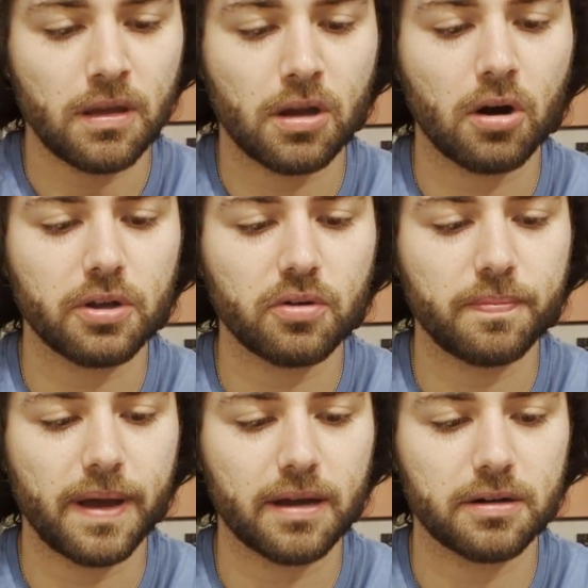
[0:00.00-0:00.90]
Cardioid
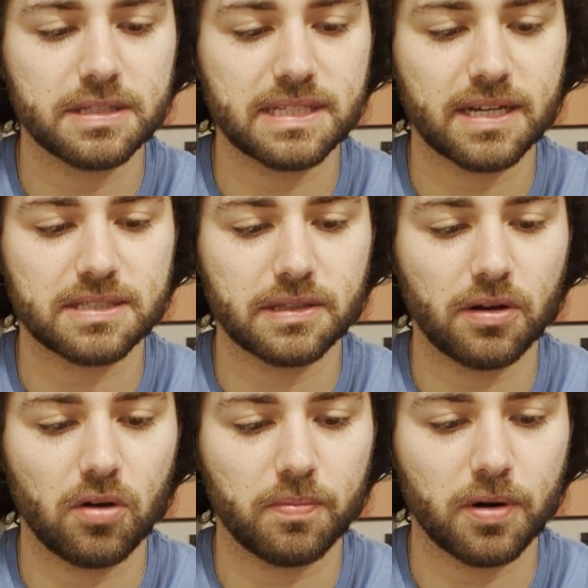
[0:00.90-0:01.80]
pattern is excellent
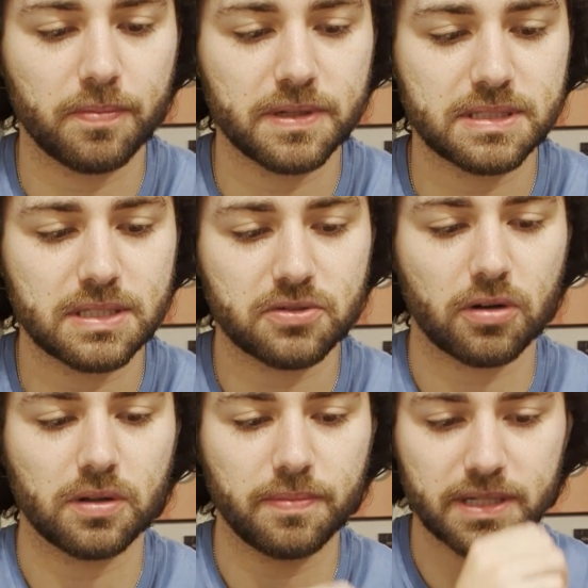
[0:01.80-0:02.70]
all-purpose. It
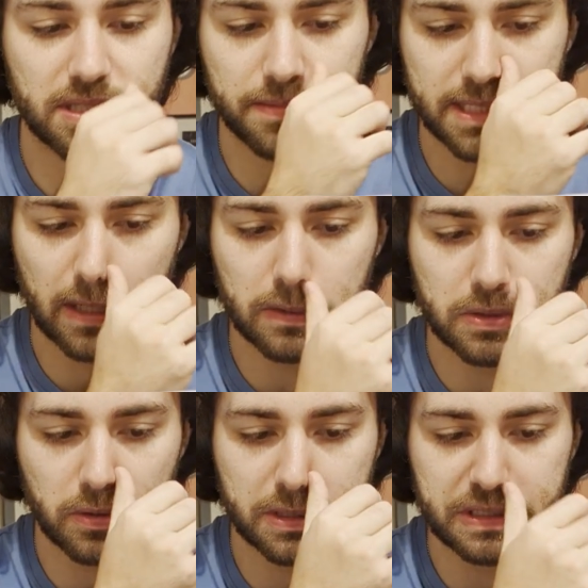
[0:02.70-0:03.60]
strongly picks up sound
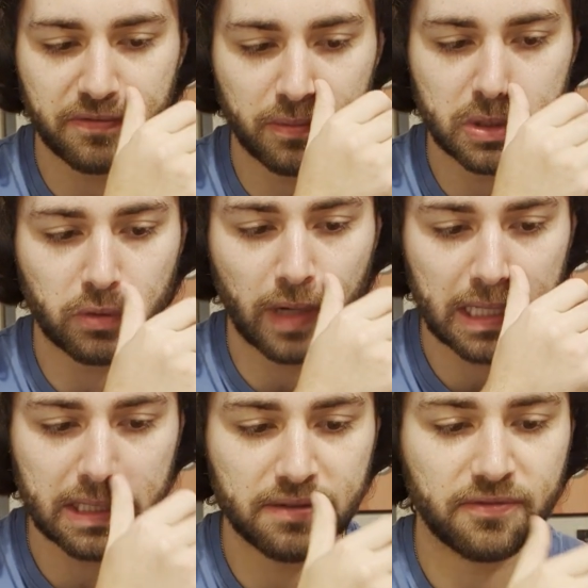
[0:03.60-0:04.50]
sources from
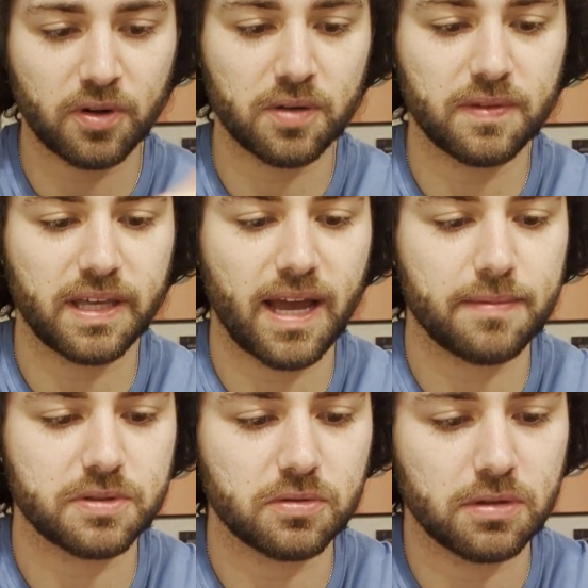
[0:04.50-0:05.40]
directly in front of the
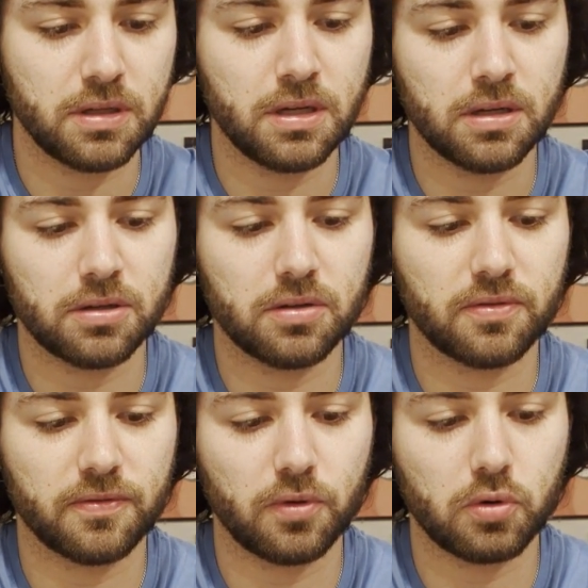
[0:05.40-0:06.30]
capsule. Good
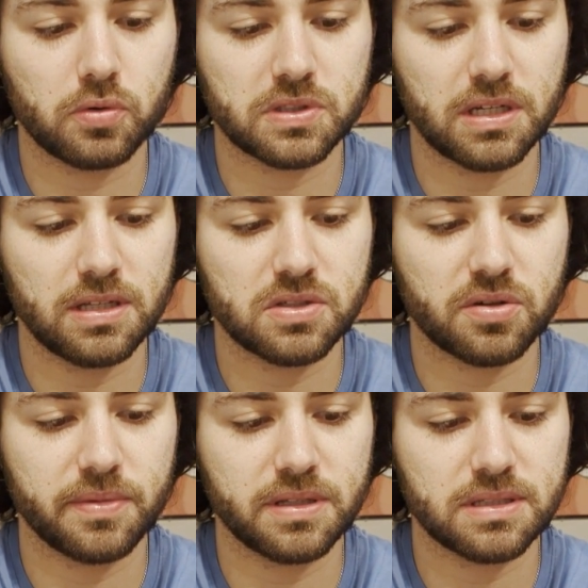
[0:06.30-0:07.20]
for vocals and
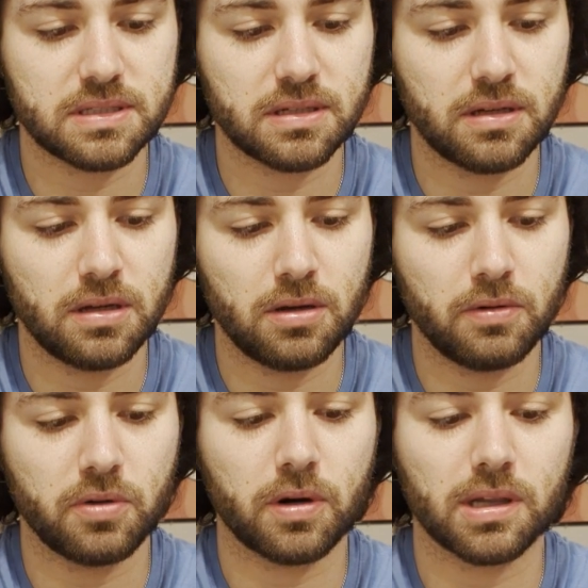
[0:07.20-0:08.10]
instruments
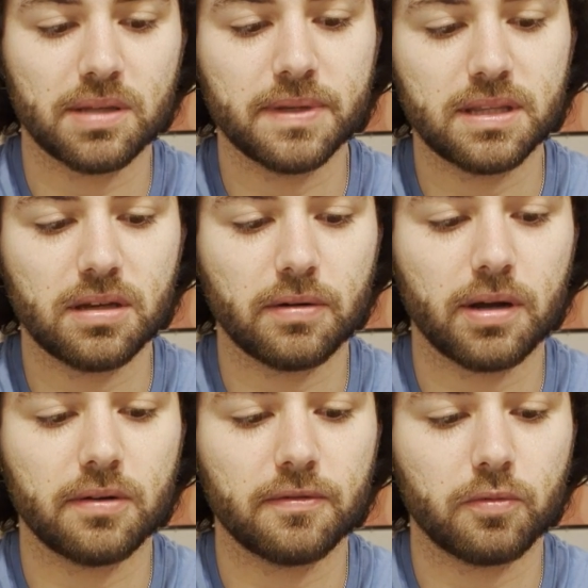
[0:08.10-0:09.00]
when you want to limit the
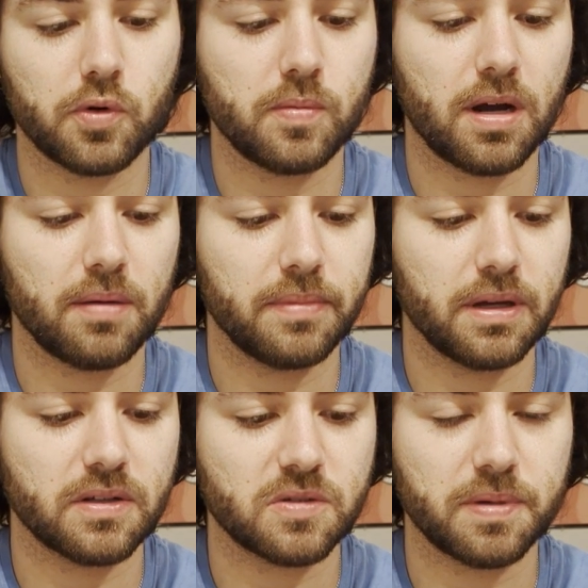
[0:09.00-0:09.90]
amount of room
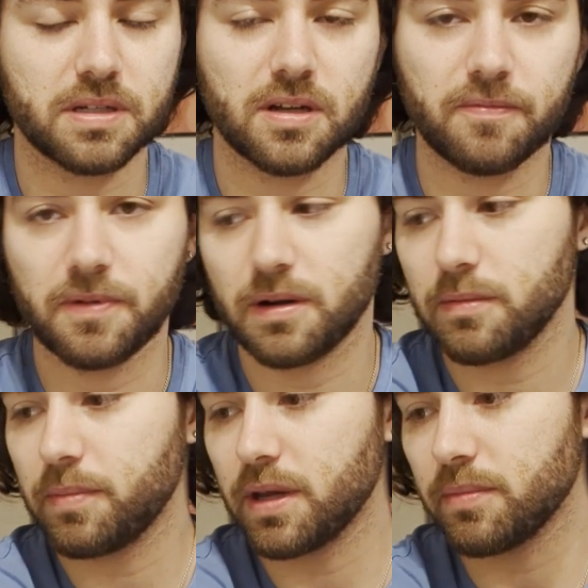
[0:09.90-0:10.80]
ambiance picked
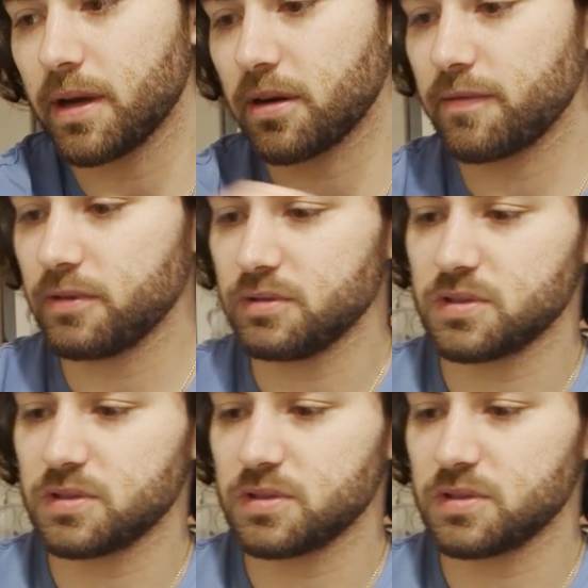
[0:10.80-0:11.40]
up by the microphone.